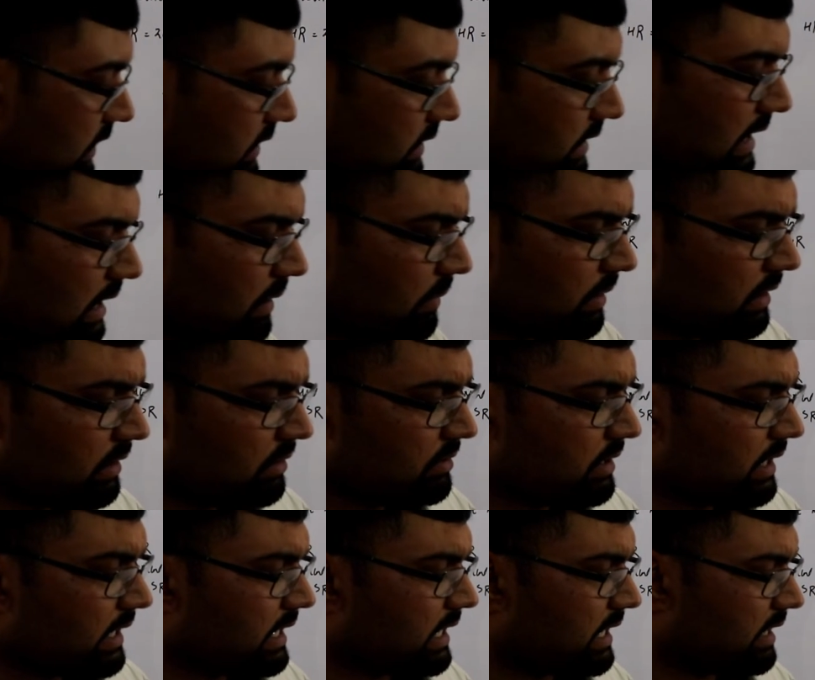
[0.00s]
Now what do
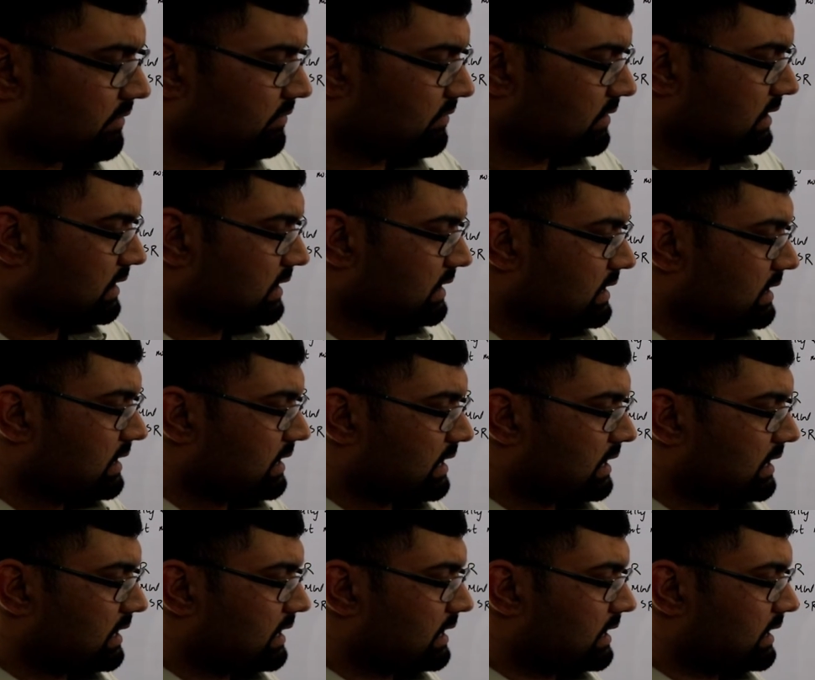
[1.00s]
I have?
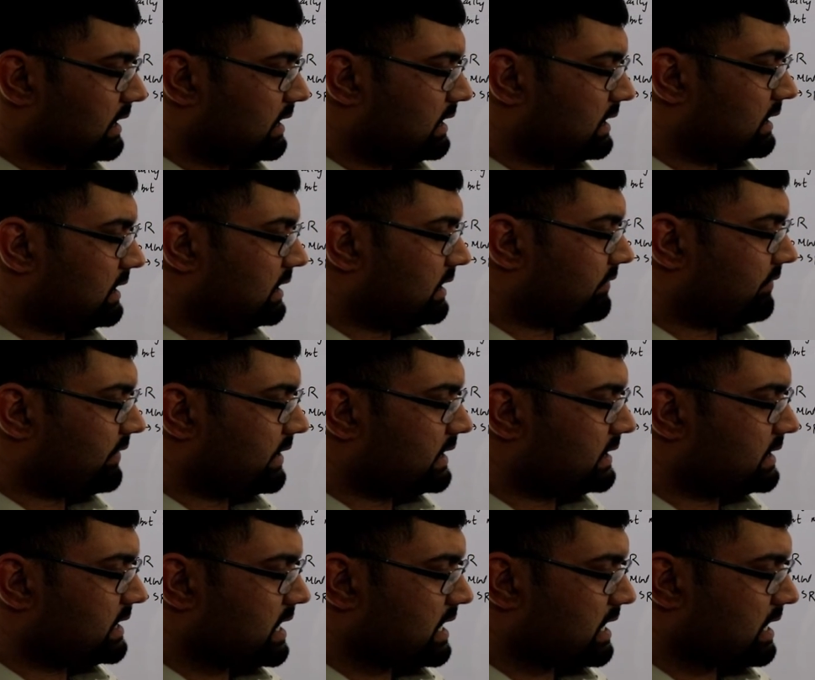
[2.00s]
Uh, if I
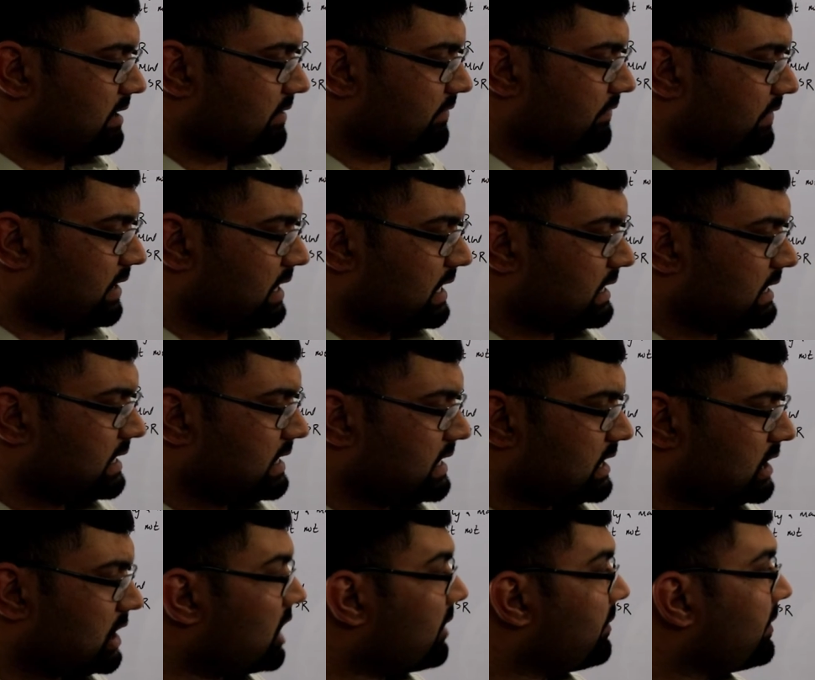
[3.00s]
take
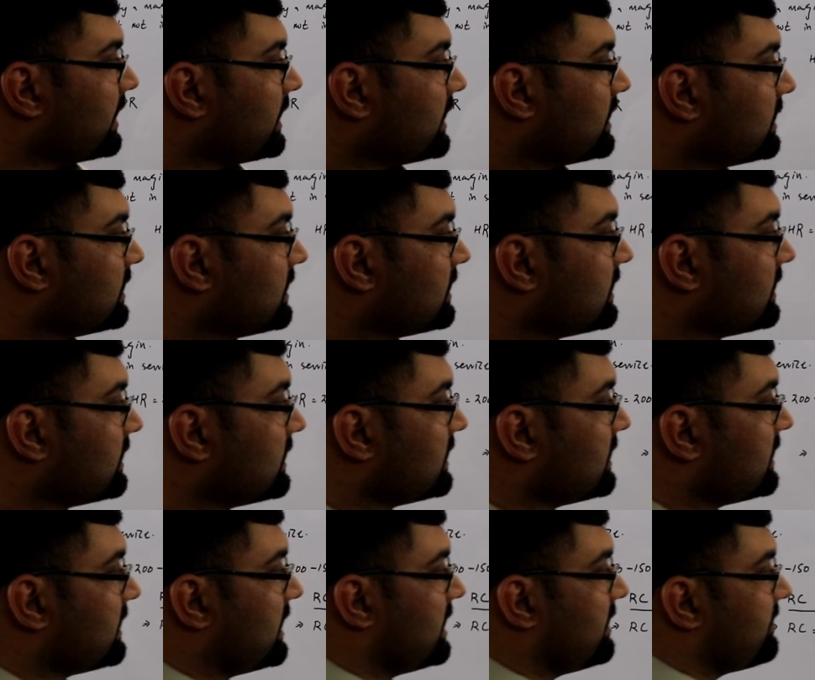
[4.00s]
FLD common,
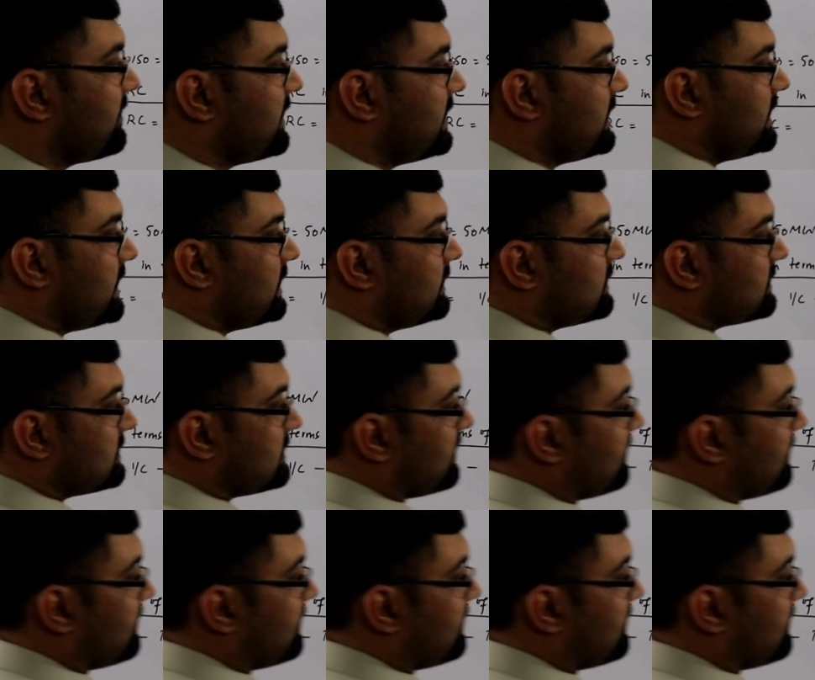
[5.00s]
if I take this